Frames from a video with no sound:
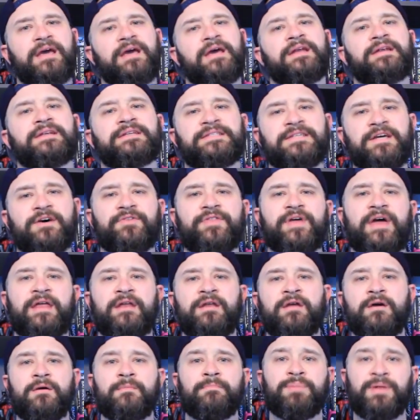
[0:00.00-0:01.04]
And until
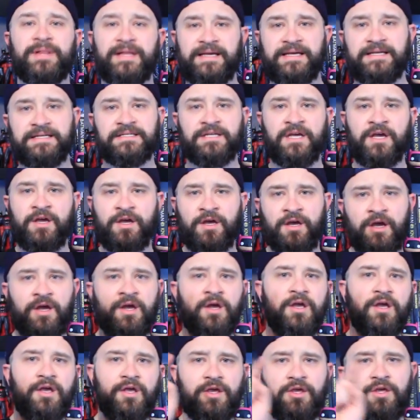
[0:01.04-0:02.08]
then, please,
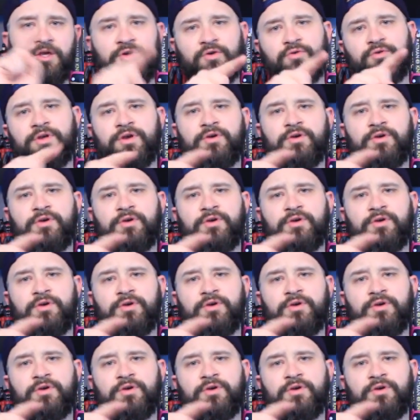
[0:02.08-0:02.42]
you,